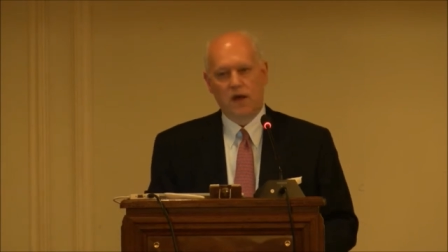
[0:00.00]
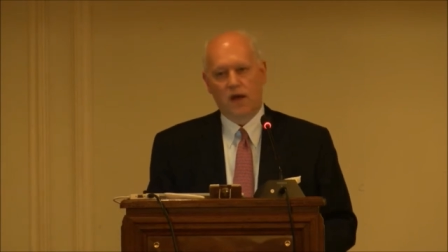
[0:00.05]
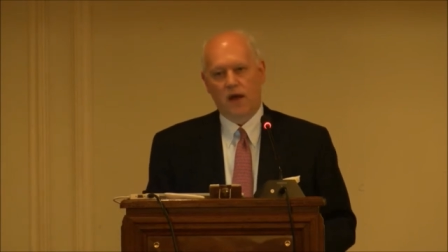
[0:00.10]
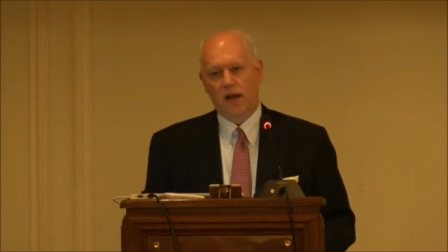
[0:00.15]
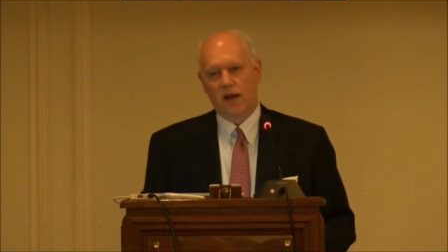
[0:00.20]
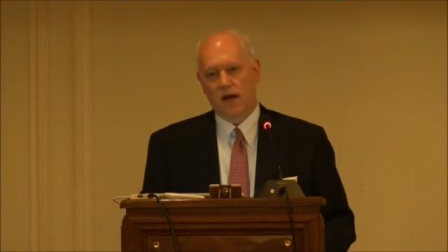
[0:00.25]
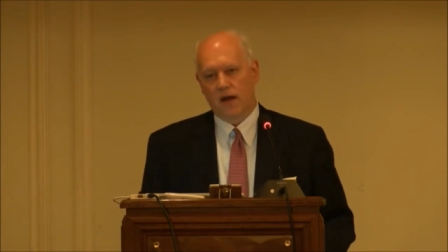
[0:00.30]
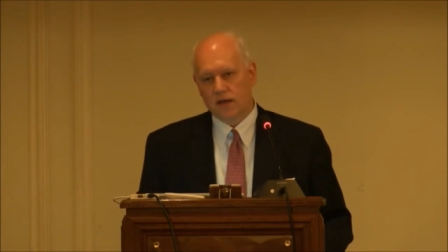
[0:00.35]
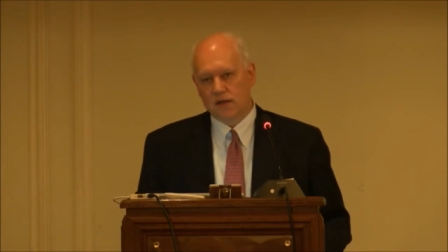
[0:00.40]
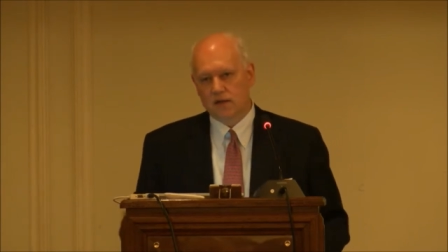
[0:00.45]

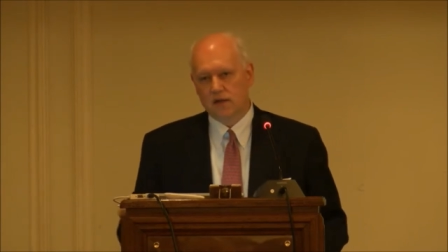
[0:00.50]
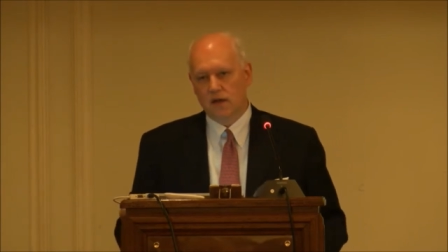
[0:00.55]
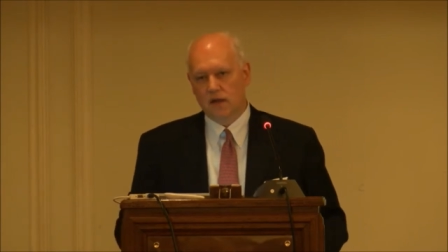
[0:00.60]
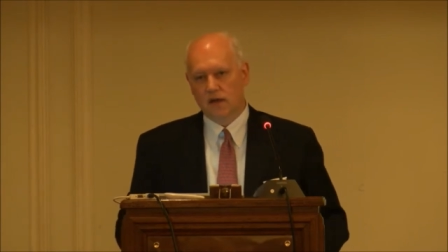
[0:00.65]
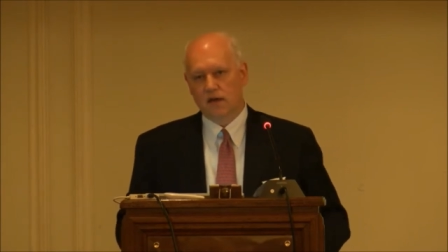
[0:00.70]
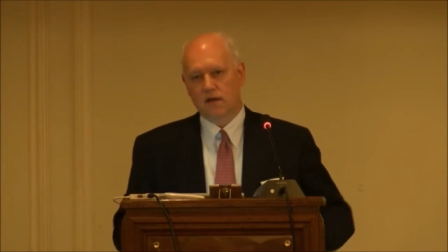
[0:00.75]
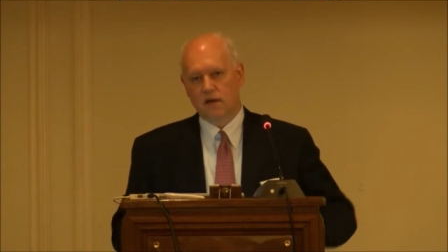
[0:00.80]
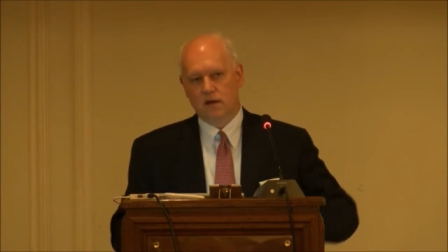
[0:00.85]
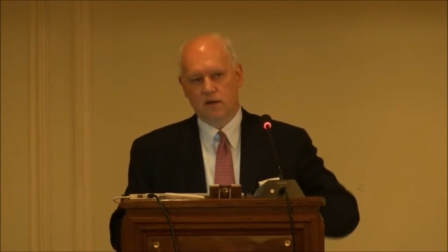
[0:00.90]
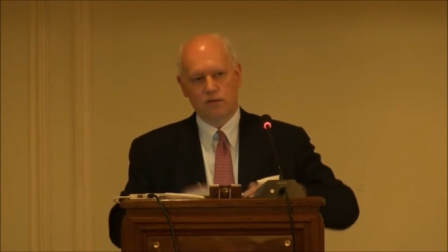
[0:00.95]
And I
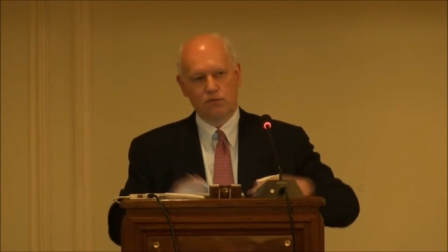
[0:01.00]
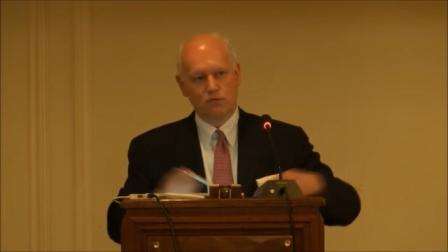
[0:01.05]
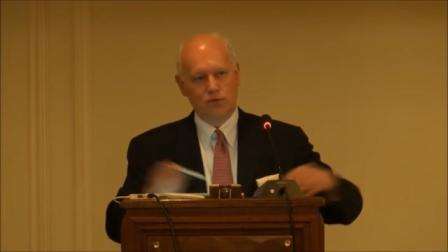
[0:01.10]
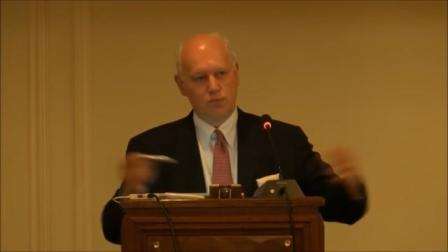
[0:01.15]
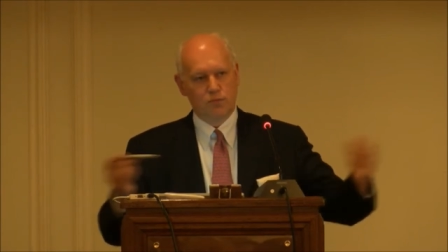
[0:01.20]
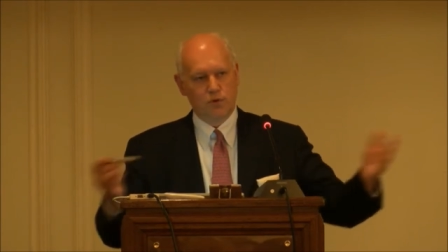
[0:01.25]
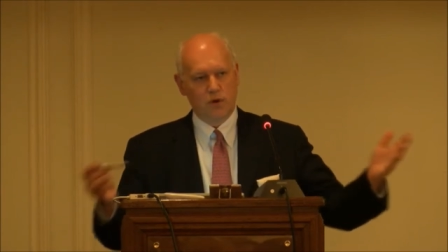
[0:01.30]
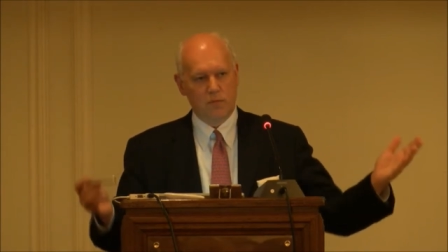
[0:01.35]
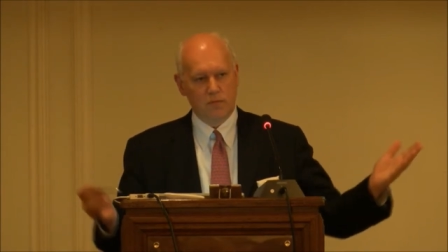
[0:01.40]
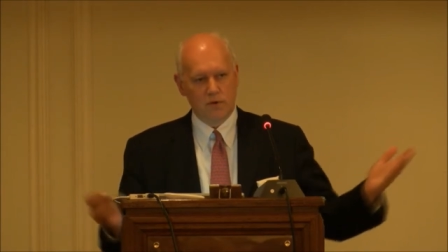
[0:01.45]
think uh,
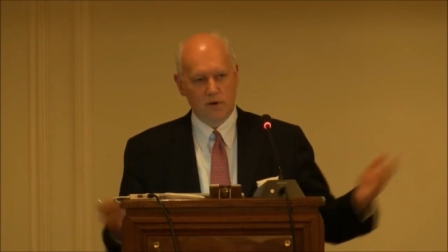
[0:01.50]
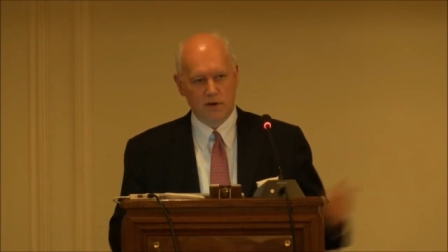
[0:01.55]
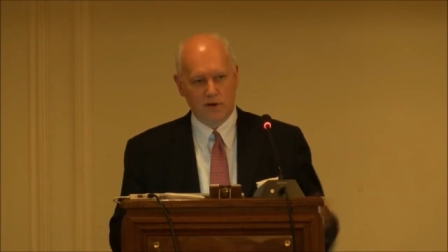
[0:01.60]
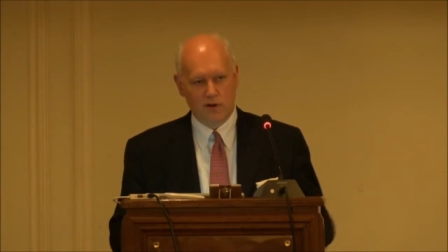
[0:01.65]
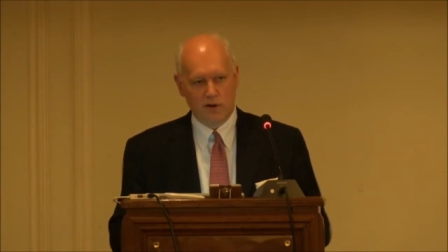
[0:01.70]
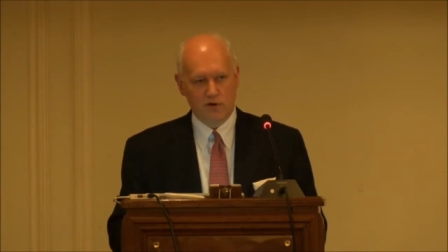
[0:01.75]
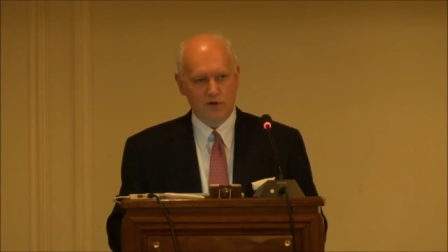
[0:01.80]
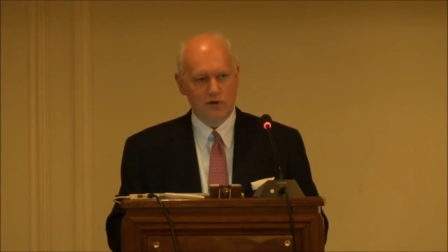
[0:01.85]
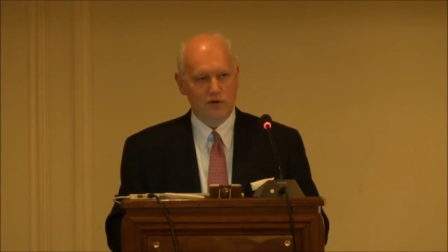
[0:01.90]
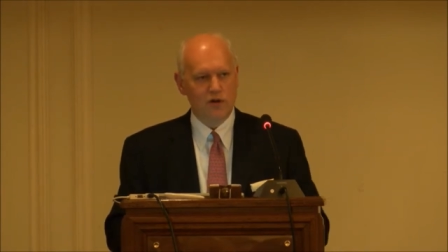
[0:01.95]
we're probably
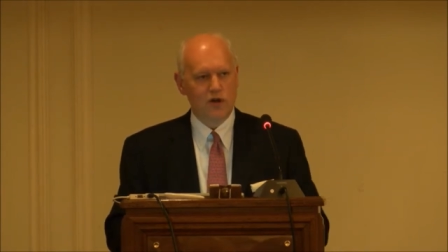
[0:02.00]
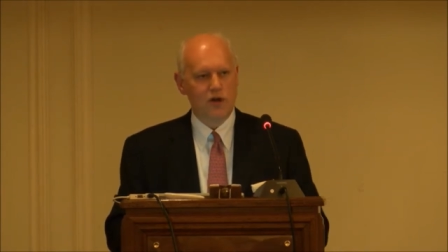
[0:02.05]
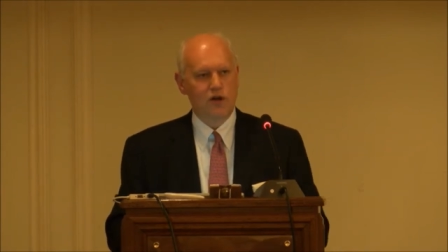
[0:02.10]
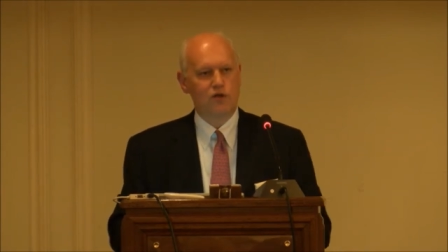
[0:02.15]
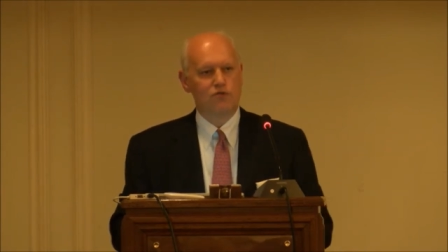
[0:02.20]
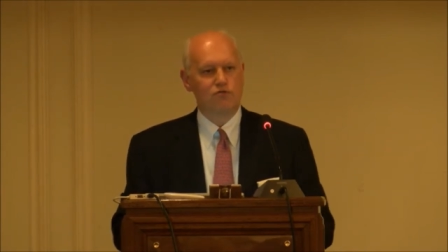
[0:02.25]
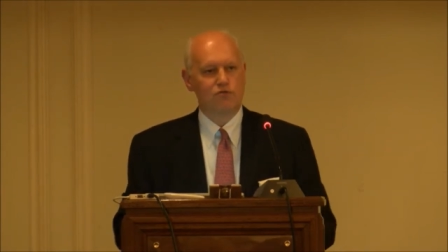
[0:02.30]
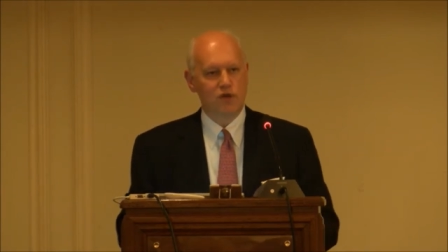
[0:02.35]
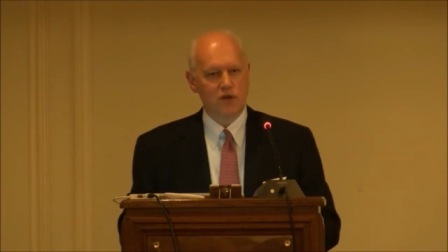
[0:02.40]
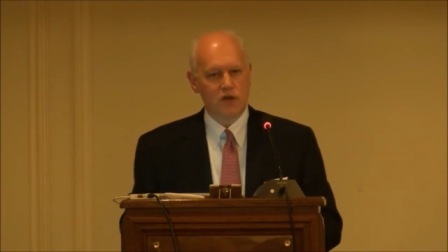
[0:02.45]
all going to
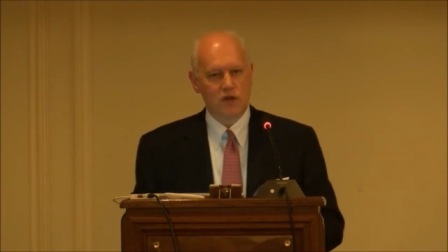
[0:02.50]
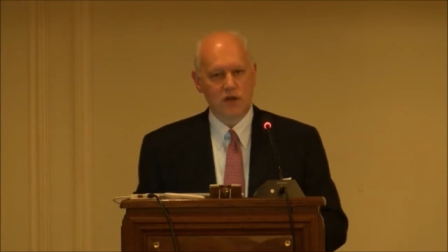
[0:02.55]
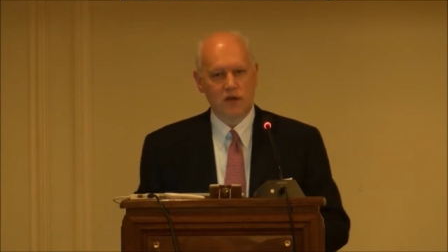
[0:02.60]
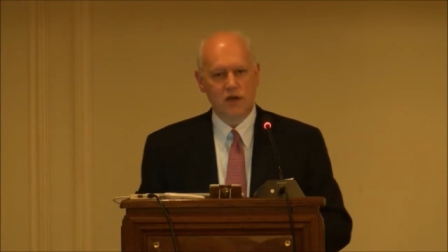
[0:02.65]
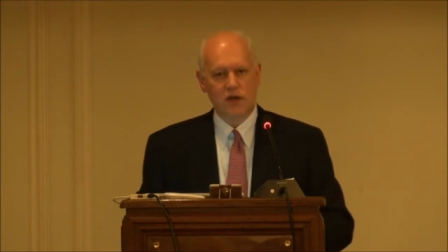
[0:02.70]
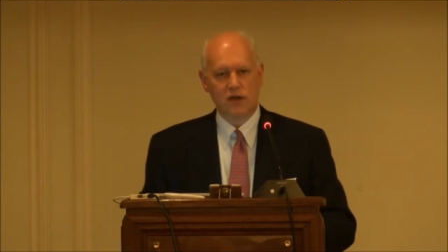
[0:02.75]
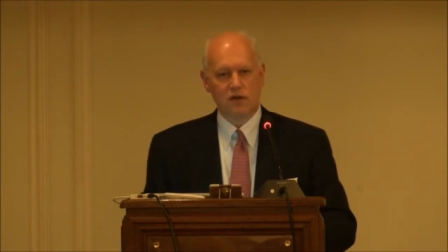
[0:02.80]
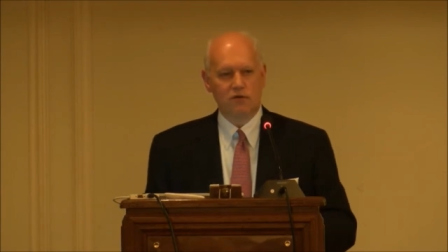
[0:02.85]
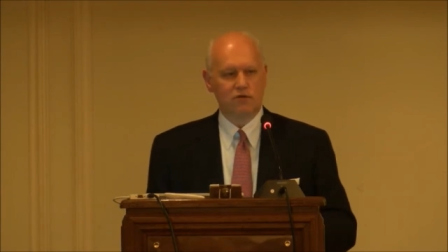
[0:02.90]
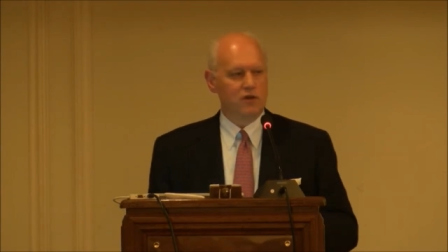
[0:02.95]

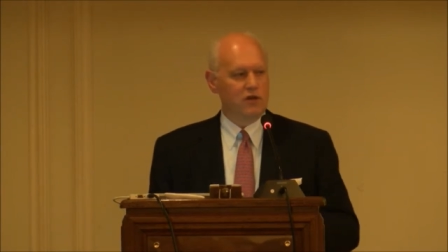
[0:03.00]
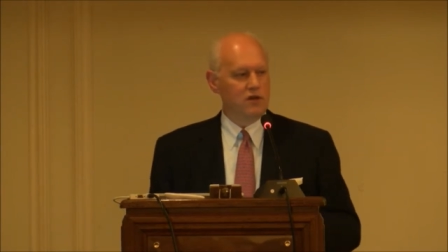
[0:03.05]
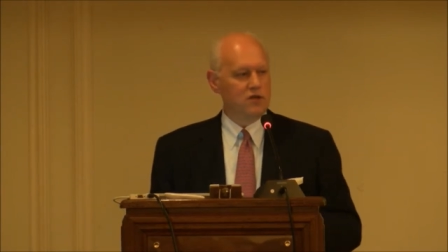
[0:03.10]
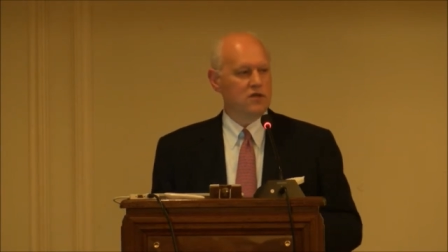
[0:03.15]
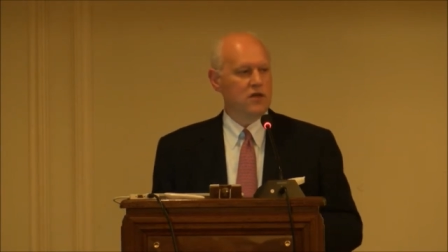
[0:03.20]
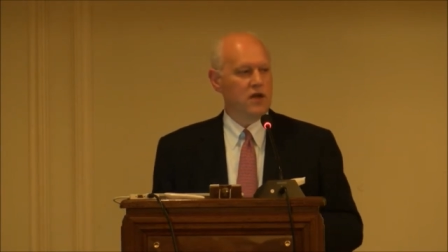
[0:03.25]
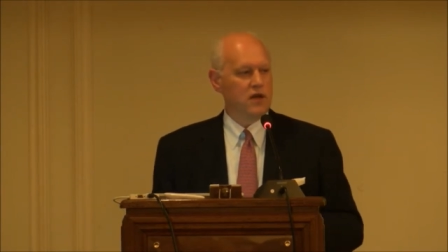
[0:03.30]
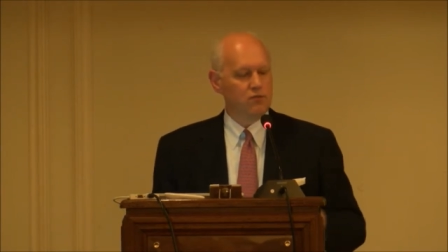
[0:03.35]
agree is